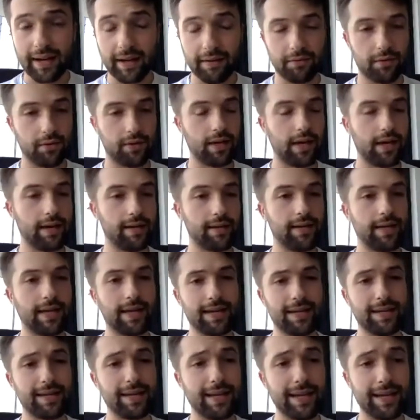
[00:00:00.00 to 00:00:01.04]
after
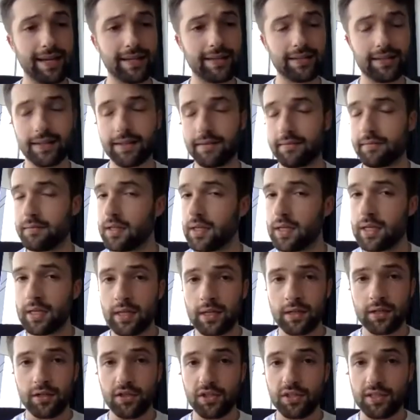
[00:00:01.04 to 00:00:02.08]
10 days and
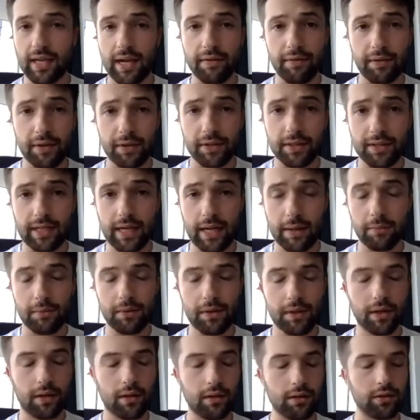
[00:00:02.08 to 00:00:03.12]
just have a good time with
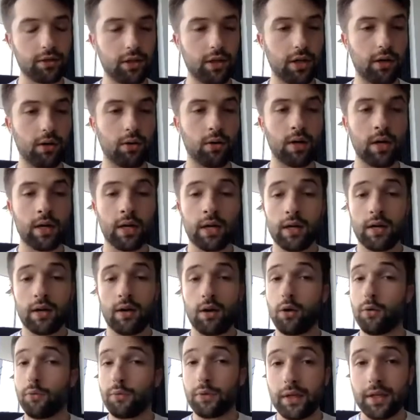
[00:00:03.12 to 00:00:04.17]
y'all. So
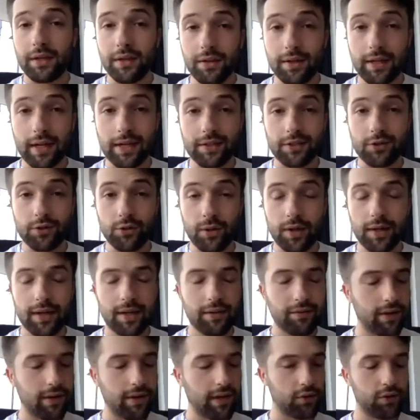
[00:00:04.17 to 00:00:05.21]
hopefully you guys enjoy. If
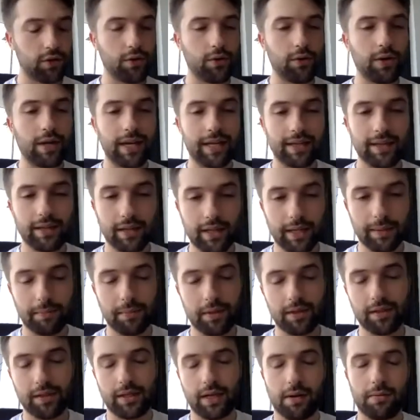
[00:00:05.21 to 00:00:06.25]
you guys are new, hit the like
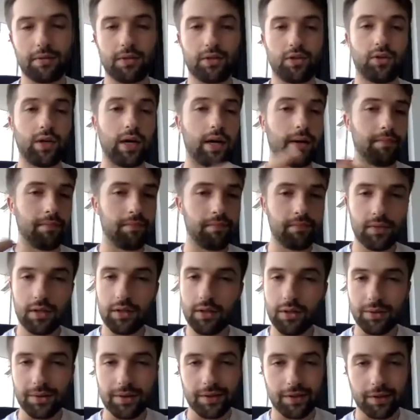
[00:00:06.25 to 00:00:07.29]
button, comment, subscribe. You
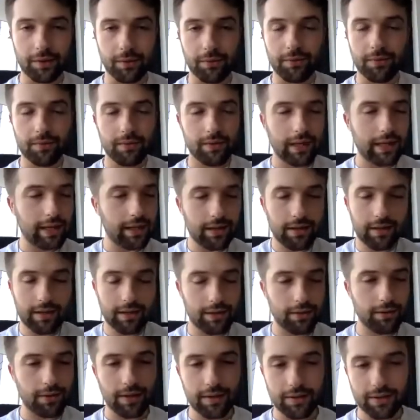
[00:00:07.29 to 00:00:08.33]
know what to do.
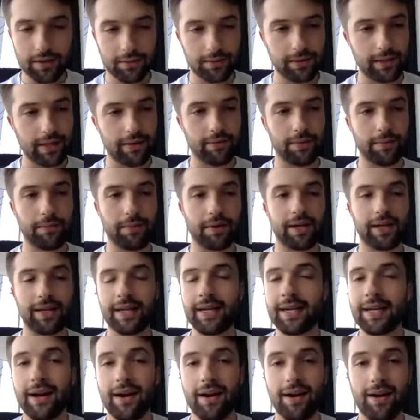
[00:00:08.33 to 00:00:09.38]
You hear this with everybody.
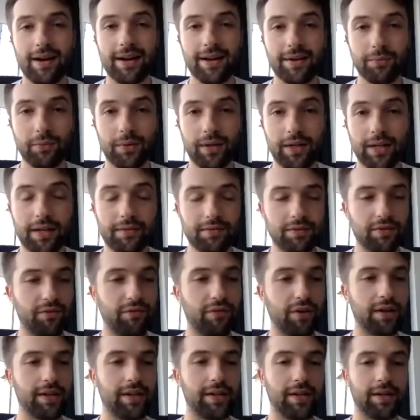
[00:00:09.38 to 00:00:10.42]
All right, we're going to have some
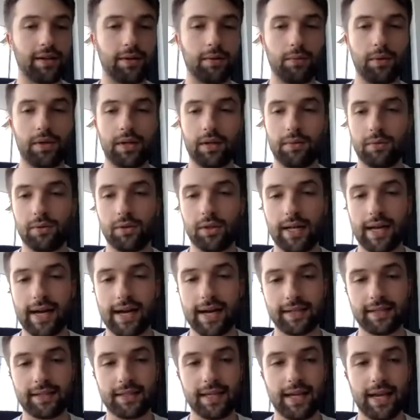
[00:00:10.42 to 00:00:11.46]
fun here. We're going to
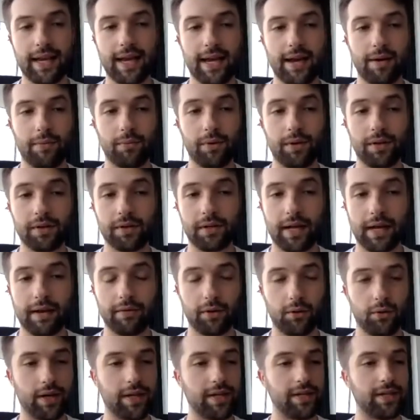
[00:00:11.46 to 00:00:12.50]
relax, and we're going to have a
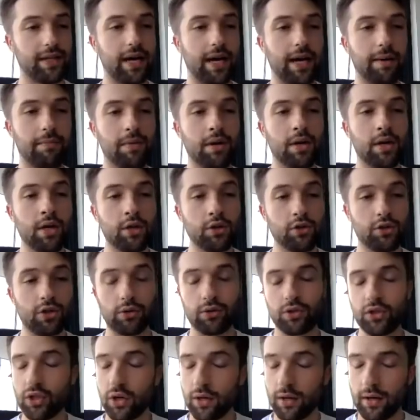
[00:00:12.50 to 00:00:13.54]
great time. So
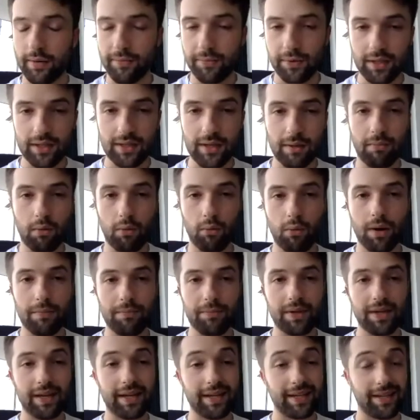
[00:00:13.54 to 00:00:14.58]
starting off with the number one
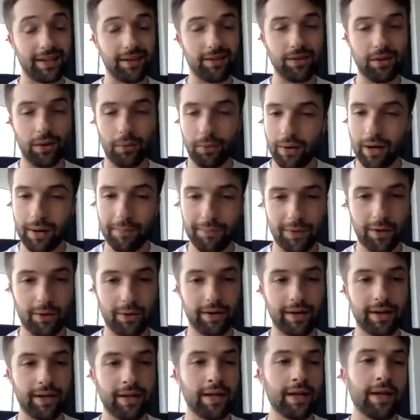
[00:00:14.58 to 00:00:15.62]
pick, y'all know where I'm going.